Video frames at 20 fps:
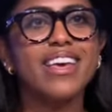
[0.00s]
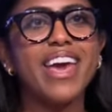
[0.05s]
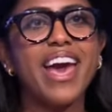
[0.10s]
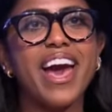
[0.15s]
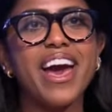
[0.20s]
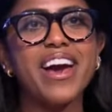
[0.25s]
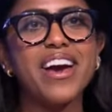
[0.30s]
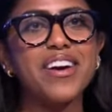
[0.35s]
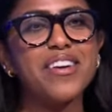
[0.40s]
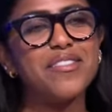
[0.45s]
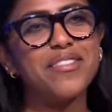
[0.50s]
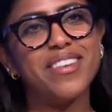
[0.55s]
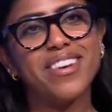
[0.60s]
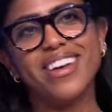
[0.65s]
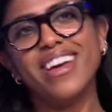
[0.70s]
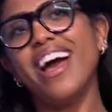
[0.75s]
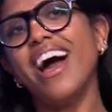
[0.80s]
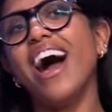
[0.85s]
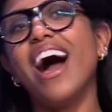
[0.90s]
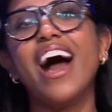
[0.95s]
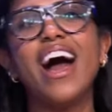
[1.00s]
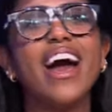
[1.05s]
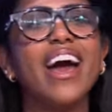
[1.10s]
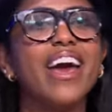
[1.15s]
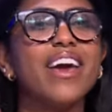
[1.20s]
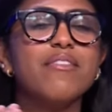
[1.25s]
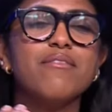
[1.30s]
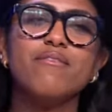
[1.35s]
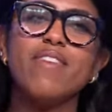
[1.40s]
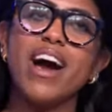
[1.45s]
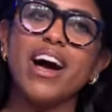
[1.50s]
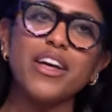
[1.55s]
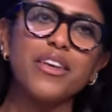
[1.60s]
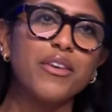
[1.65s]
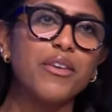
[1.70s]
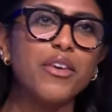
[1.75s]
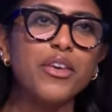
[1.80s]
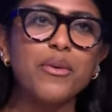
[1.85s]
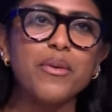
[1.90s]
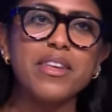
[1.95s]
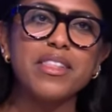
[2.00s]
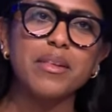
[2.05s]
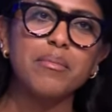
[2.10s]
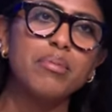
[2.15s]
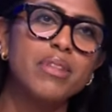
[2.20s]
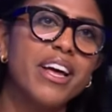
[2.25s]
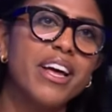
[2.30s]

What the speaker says: Kev, I value you as a